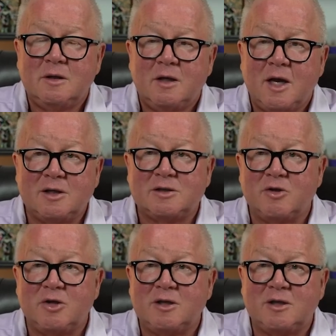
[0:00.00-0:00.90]
I still
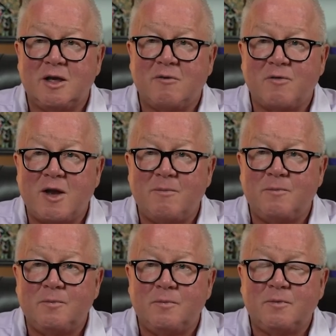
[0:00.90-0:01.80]
think if they
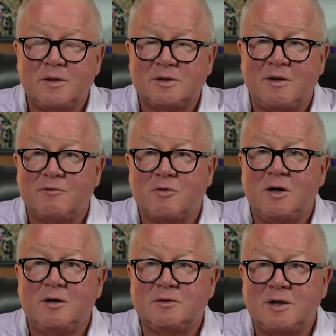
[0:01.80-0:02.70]
still have
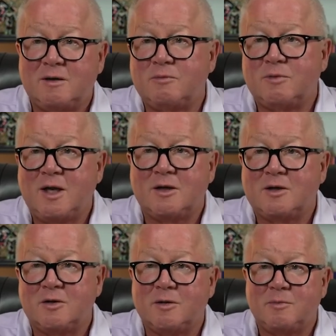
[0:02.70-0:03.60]
Crohn's, I can't
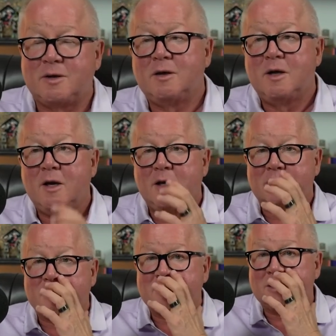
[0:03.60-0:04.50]
cure it. But it
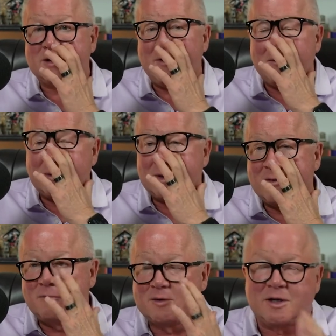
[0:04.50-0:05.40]
just doesn't
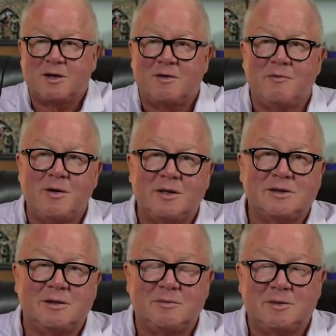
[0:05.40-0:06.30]
give, it's not giving any
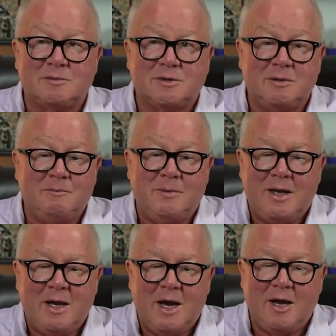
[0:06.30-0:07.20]
symptoms. It's not the
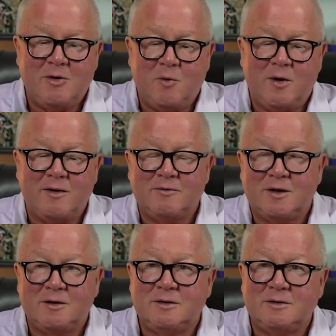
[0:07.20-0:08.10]
same. I don't know what I've done.